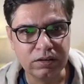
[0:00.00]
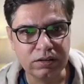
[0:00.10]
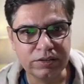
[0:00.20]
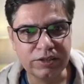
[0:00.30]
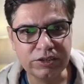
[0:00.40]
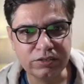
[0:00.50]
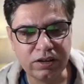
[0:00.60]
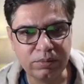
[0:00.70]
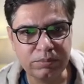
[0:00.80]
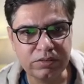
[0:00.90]
digits
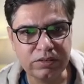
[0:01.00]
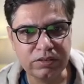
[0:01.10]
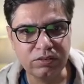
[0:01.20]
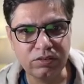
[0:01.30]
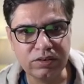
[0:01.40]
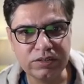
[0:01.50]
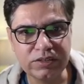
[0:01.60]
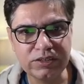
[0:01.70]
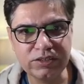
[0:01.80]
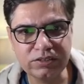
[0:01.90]
are missing, or the
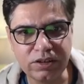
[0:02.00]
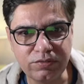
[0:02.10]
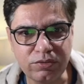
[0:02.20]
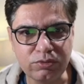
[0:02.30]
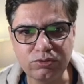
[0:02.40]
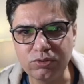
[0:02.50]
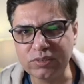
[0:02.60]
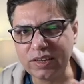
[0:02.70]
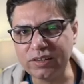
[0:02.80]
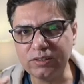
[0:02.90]
digits are few, so
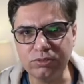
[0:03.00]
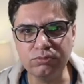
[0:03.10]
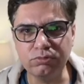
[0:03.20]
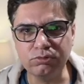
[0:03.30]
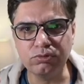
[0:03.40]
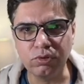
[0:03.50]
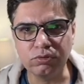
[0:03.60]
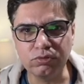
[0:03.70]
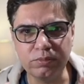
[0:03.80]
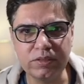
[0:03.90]
then you should
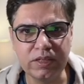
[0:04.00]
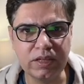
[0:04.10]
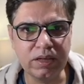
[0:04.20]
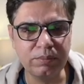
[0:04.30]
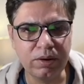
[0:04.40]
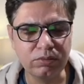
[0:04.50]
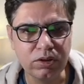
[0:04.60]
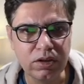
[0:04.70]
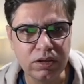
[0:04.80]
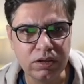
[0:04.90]
also be thinking about
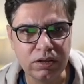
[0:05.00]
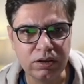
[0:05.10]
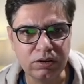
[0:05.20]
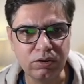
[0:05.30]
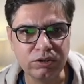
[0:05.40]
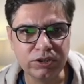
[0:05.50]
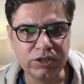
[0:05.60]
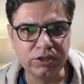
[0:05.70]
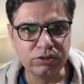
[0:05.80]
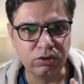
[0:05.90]

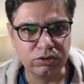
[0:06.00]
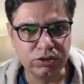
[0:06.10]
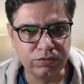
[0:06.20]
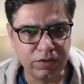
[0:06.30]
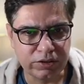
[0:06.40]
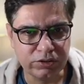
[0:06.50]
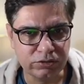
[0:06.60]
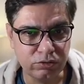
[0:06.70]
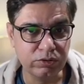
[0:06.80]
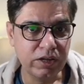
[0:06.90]
congenital torch
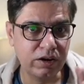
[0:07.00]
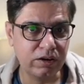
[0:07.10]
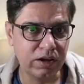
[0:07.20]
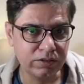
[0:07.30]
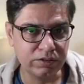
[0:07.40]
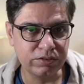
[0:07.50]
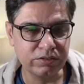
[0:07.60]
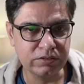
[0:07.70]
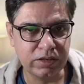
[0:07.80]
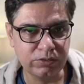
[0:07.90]
infection. Though there are other
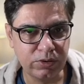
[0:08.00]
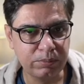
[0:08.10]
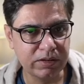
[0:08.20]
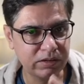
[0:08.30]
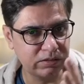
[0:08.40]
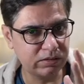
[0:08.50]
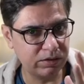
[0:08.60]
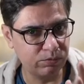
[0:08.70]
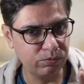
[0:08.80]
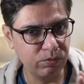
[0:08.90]
reasons as well, but as I
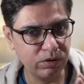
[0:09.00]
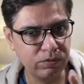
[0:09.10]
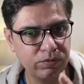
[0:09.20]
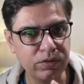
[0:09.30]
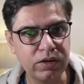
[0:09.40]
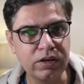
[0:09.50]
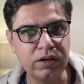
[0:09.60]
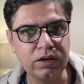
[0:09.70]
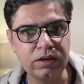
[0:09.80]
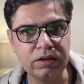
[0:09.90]
said, one of
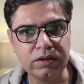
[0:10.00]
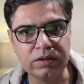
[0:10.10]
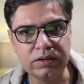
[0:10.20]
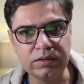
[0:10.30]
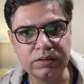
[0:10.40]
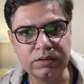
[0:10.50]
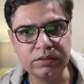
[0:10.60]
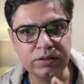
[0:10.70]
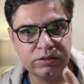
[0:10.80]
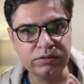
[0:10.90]

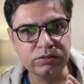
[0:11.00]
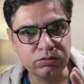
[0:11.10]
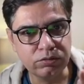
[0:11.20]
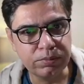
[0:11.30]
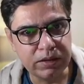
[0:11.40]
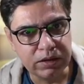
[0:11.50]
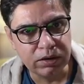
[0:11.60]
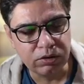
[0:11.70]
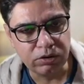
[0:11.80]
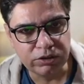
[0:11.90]
the reasons could be
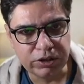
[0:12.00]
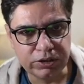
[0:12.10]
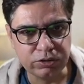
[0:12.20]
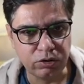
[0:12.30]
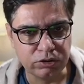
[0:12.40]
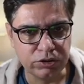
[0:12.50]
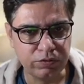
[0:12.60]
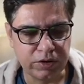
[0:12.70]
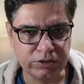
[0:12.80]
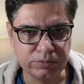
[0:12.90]
congenital torch
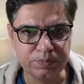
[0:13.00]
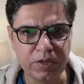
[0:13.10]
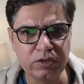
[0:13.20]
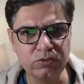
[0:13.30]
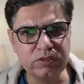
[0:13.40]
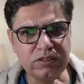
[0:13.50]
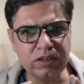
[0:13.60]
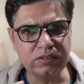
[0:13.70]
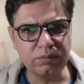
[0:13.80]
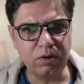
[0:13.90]
infection. So these
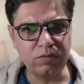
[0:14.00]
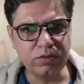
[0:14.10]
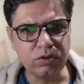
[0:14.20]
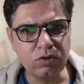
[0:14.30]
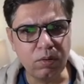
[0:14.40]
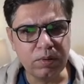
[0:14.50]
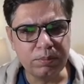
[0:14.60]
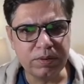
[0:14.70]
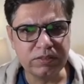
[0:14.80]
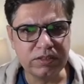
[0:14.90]
are some of the
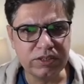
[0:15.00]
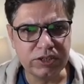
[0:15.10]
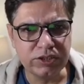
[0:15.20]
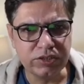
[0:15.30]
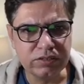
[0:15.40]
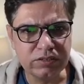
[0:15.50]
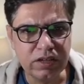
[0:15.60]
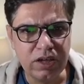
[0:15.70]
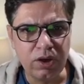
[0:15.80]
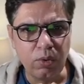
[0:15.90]
common presentations
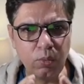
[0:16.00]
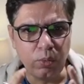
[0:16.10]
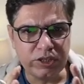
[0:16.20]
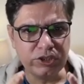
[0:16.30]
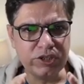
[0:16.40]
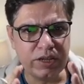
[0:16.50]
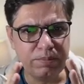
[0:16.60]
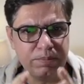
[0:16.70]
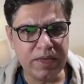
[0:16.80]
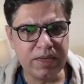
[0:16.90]
which
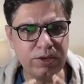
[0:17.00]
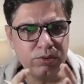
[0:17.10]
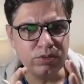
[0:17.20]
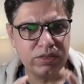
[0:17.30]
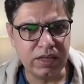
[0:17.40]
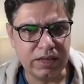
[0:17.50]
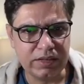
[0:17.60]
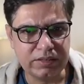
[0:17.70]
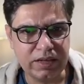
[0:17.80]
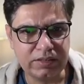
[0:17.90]
can make you think
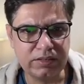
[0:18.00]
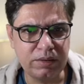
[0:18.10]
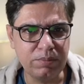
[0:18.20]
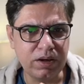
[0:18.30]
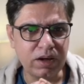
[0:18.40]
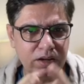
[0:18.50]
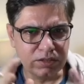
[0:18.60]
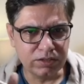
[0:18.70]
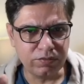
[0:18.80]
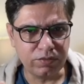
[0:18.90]
that among
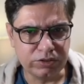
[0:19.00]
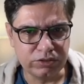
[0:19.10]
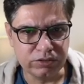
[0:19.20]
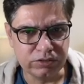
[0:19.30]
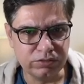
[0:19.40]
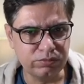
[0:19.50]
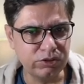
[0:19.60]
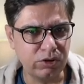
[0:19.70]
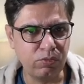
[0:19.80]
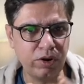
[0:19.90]
other differentials,
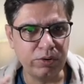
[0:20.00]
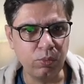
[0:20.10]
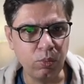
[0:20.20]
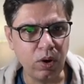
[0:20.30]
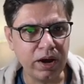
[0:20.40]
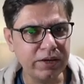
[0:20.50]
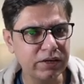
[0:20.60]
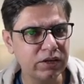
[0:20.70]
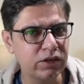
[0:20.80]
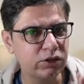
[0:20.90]
which are quite
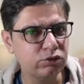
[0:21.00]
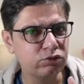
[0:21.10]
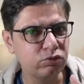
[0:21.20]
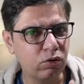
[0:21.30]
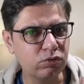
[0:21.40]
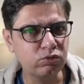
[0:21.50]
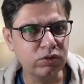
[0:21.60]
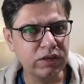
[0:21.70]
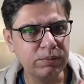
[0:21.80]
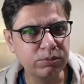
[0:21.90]
wide, you should also
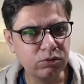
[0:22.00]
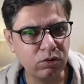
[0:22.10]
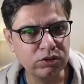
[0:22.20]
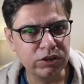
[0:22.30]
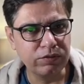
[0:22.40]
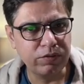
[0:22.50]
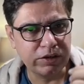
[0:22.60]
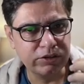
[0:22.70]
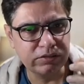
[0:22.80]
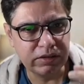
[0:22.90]
keep torch
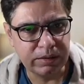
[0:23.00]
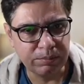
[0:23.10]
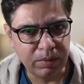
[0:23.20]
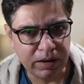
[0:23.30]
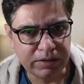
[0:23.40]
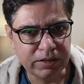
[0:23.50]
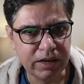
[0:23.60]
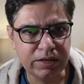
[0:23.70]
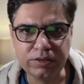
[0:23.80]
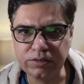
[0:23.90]
infections in mind,
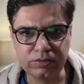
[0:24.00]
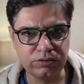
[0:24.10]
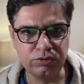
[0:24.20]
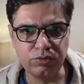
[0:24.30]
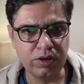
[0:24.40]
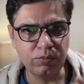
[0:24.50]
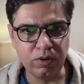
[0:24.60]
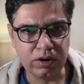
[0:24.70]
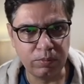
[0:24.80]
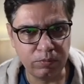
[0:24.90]
and you can
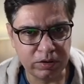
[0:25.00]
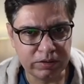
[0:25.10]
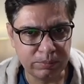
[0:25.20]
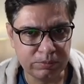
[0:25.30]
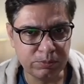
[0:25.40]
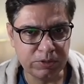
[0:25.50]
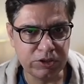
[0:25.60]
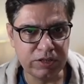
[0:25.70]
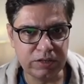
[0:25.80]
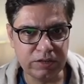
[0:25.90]
work up for them,
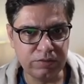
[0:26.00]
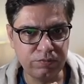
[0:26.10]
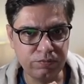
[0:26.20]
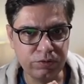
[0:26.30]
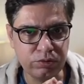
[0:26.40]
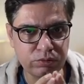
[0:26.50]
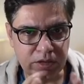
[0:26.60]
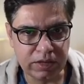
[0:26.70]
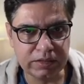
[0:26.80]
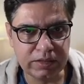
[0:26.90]
especially if you
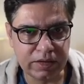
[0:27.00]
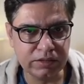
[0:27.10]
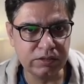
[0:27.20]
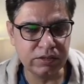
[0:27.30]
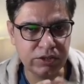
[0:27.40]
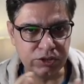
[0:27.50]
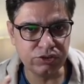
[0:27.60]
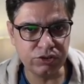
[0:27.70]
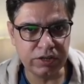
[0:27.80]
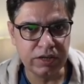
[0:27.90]
think that the
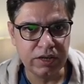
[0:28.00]
history